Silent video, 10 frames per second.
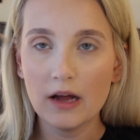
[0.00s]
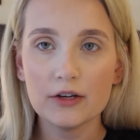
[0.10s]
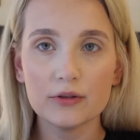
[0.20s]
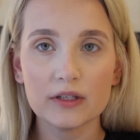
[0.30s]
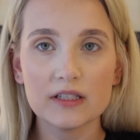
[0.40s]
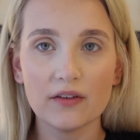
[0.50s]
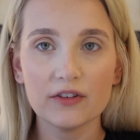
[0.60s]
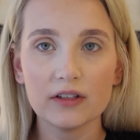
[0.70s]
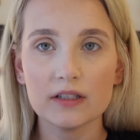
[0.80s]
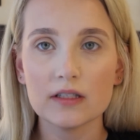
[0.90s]
You can
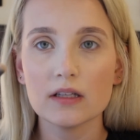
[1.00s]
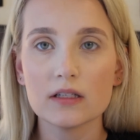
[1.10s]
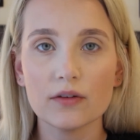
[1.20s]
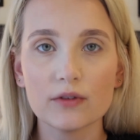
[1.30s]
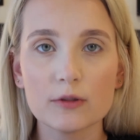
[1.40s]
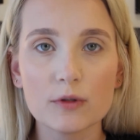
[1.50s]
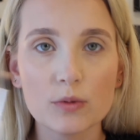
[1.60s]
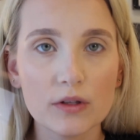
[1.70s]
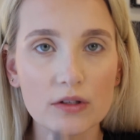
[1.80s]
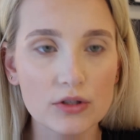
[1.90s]
definitely see the difference
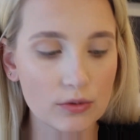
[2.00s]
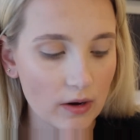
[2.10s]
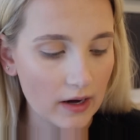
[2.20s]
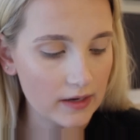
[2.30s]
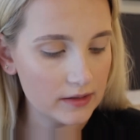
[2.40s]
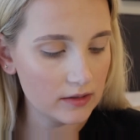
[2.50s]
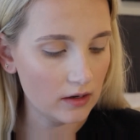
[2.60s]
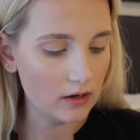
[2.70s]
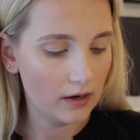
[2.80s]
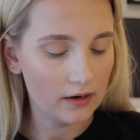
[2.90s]
between the two eyes
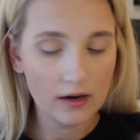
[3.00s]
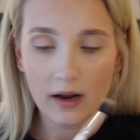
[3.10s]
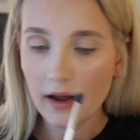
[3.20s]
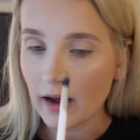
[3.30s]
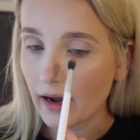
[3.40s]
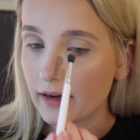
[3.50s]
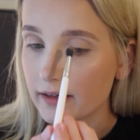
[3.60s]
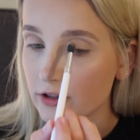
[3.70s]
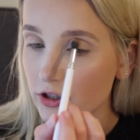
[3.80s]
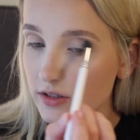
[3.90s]
on
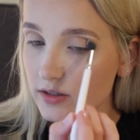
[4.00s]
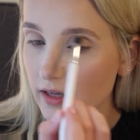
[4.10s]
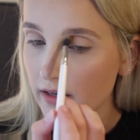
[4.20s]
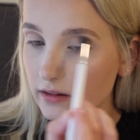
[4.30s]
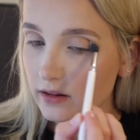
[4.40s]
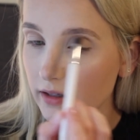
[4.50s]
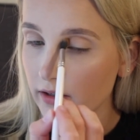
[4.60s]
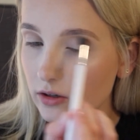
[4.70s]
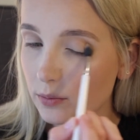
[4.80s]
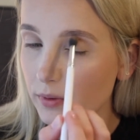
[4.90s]
adding just that
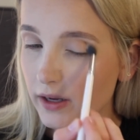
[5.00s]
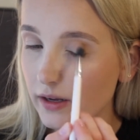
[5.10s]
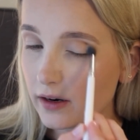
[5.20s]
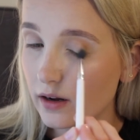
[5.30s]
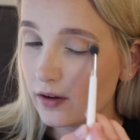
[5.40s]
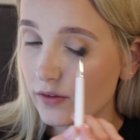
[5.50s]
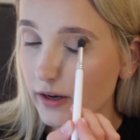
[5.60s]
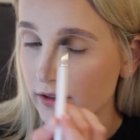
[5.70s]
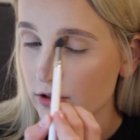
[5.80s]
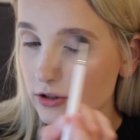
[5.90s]
little bit of
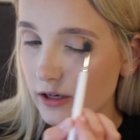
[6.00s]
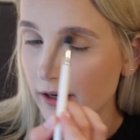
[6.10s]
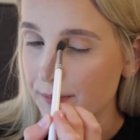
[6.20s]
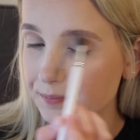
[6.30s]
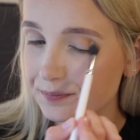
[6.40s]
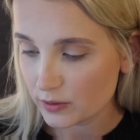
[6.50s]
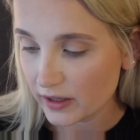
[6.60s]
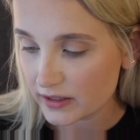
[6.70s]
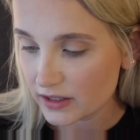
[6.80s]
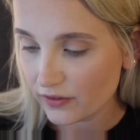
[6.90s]
extra. So
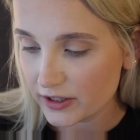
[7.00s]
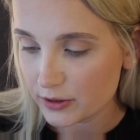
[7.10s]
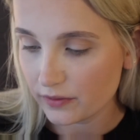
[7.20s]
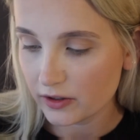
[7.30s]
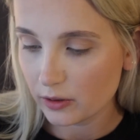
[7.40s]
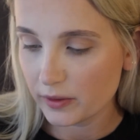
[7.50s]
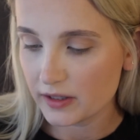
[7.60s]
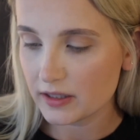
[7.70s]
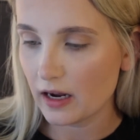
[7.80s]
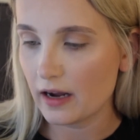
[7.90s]
next, if I do have a little bit
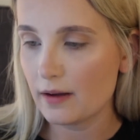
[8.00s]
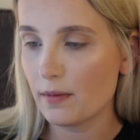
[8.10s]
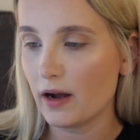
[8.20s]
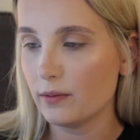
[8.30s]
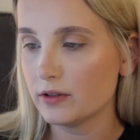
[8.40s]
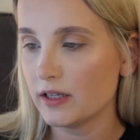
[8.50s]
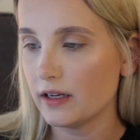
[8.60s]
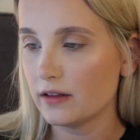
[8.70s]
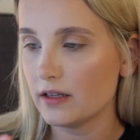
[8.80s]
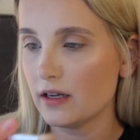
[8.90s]
of time, I will
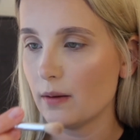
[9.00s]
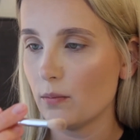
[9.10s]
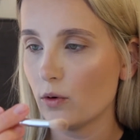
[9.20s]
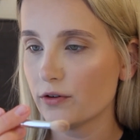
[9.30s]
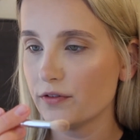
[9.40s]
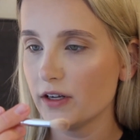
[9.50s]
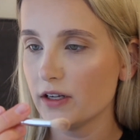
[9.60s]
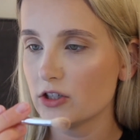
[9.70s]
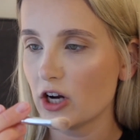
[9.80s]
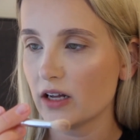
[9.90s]
take the
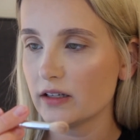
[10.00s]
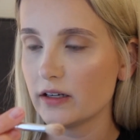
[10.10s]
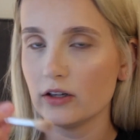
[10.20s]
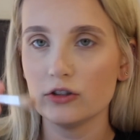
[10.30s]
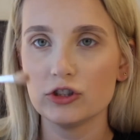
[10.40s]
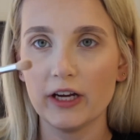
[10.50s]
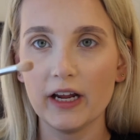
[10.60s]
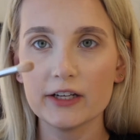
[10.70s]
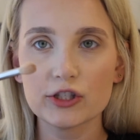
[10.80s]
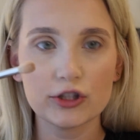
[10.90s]
Morphe Jaclyn Hill
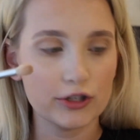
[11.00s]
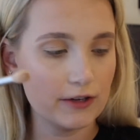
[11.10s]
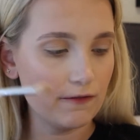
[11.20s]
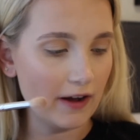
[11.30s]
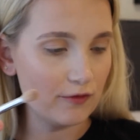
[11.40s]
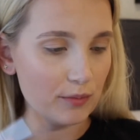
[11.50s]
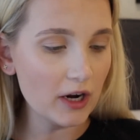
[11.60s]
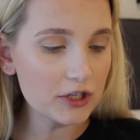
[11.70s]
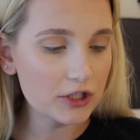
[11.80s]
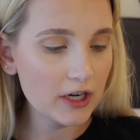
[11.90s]
JH35
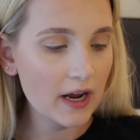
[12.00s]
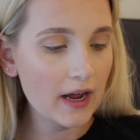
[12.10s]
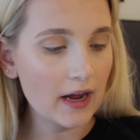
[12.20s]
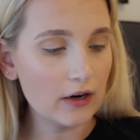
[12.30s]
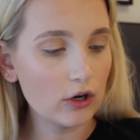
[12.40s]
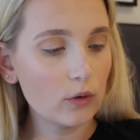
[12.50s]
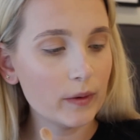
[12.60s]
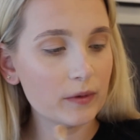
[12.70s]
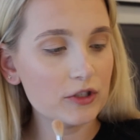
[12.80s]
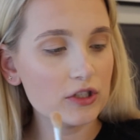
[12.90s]
brush, and I'll go in
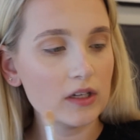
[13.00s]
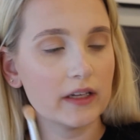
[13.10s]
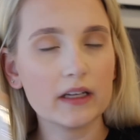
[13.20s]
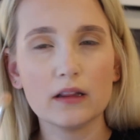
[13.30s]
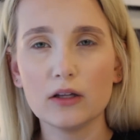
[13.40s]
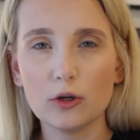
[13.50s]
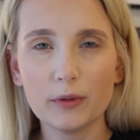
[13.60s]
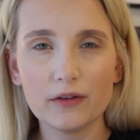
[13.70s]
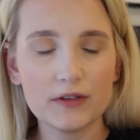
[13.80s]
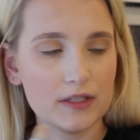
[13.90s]
with just a little
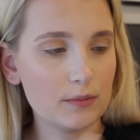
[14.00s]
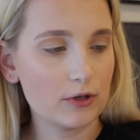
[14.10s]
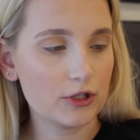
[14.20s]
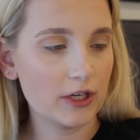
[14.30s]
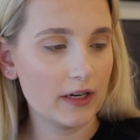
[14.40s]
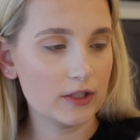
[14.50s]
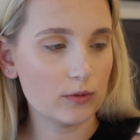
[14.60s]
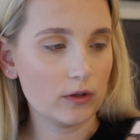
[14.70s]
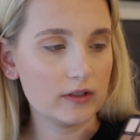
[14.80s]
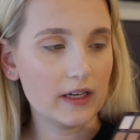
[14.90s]
bit of a deeper shade.
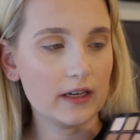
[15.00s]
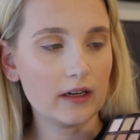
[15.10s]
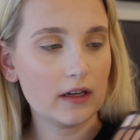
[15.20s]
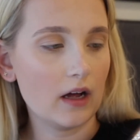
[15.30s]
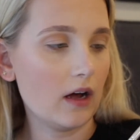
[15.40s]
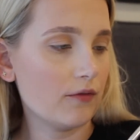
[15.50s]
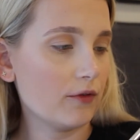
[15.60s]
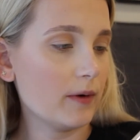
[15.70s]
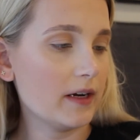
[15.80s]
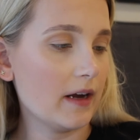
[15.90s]
So I'll take,
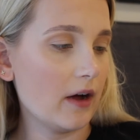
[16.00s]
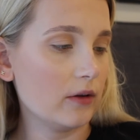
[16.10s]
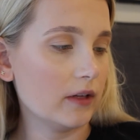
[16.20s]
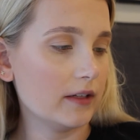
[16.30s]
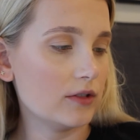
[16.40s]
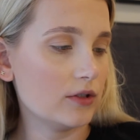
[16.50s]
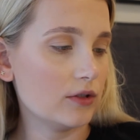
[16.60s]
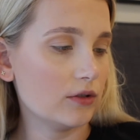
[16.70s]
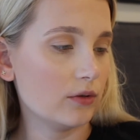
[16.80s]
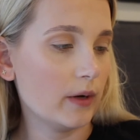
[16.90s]
for right now, let's
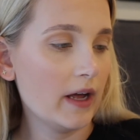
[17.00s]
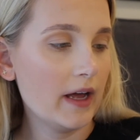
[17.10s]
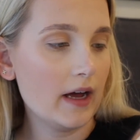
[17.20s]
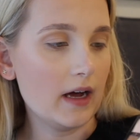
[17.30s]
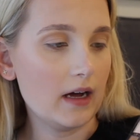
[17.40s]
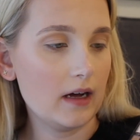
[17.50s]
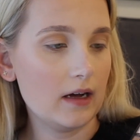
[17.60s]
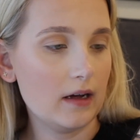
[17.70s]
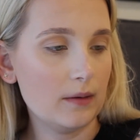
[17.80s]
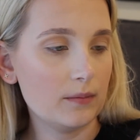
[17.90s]
do
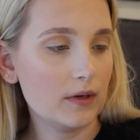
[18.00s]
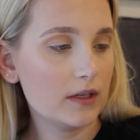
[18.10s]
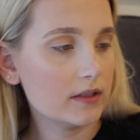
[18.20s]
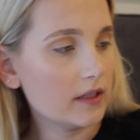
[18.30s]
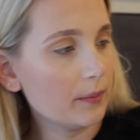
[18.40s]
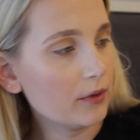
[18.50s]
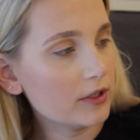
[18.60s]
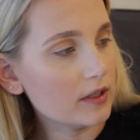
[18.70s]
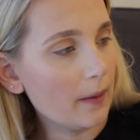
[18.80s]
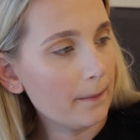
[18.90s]

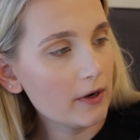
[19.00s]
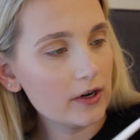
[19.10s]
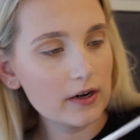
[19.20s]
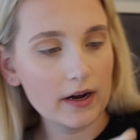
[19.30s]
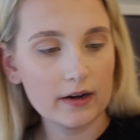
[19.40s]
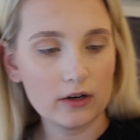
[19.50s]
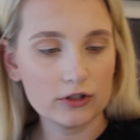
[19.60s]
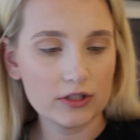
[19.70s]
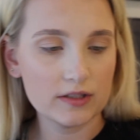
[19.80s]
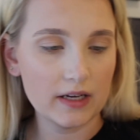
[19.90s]
Cypress Umber, and I'll
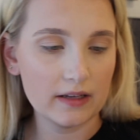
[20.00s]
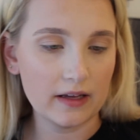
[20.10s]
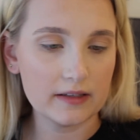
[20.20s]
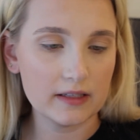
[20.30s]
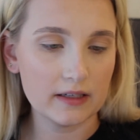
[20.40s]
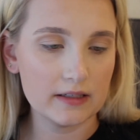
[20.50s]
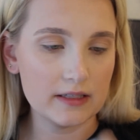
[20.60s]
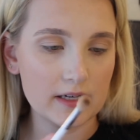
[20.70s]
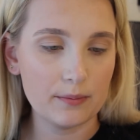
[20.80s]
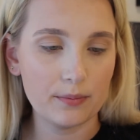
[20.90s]
just take that. It's like a
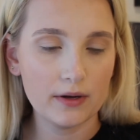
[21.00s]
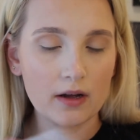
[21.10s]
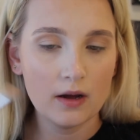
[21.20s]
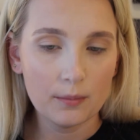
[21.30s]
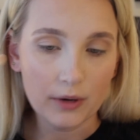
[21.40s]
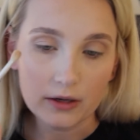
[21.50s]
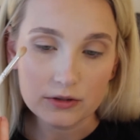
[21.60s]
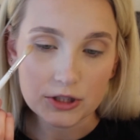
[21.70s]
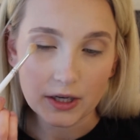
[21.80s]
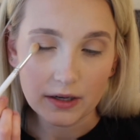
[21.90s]
deep brown
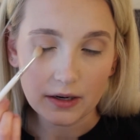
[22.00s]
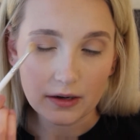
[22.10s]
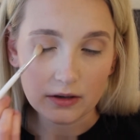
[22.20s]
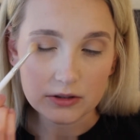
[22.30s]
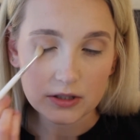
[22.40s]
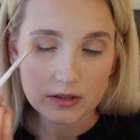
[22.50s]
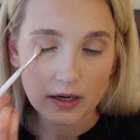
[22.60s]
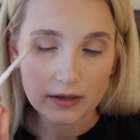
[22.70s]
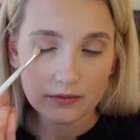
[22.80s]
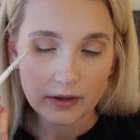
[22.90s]
shade, and I'll just
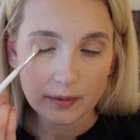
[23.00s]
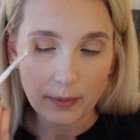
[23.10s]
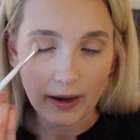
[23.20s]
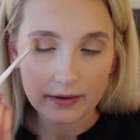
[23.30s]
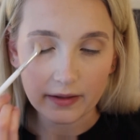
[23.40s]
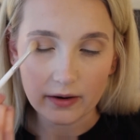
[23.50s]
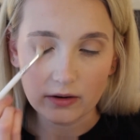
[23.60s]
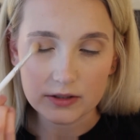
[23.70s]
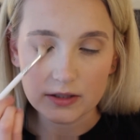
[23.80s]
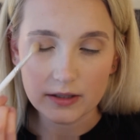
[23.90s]
kind of like pack that
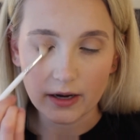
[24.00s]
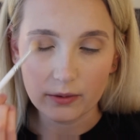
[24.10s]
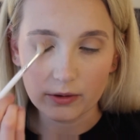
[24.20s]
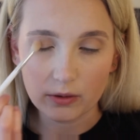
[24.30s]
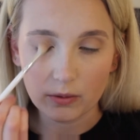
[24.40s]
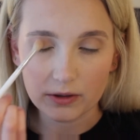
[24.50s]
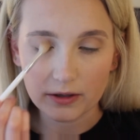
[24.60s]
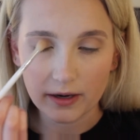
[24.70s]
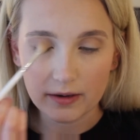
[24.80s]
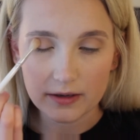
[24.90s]
onto the outer corner
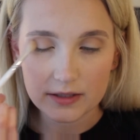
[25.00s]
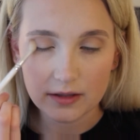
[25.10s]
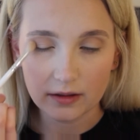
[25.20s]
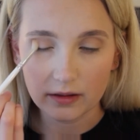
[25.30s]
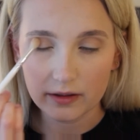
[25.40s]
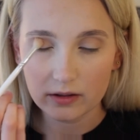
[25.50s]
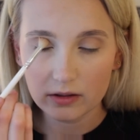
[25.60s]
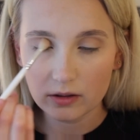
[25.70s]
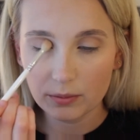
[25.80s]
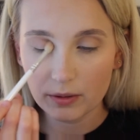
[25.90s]
and into the lid a
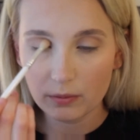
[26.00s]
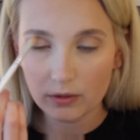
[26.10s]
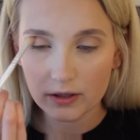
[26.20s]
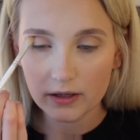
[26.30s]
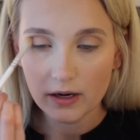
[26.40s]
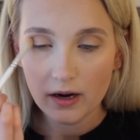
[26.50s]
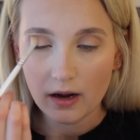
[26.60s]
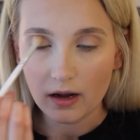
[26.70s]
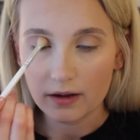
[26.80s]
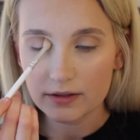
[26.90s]
little bit more.
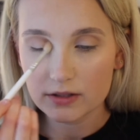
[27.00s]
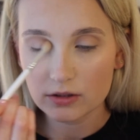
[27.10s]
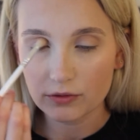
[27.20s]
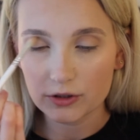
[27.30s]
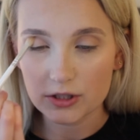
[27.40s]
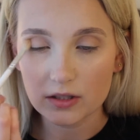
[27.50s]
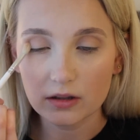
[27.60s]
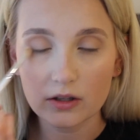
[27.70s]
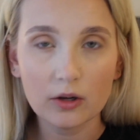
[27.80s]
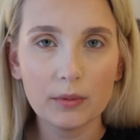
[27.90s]
This is for just a
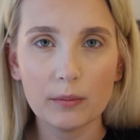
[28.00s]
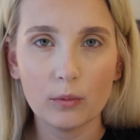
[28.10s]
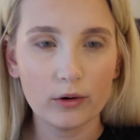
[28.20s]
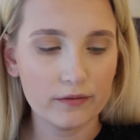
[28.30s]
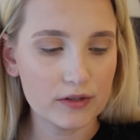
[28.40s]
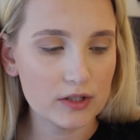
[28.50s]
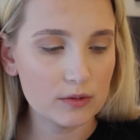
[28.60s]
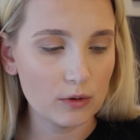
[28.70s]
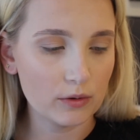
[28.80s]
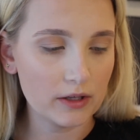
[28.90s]
little bit more of a
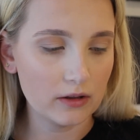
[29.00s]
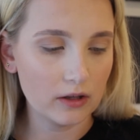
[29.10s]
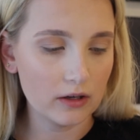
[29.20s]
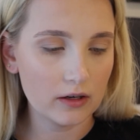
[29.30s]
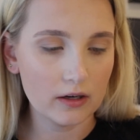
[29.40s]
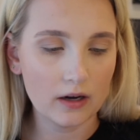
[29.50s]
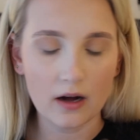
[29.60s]
smoky look,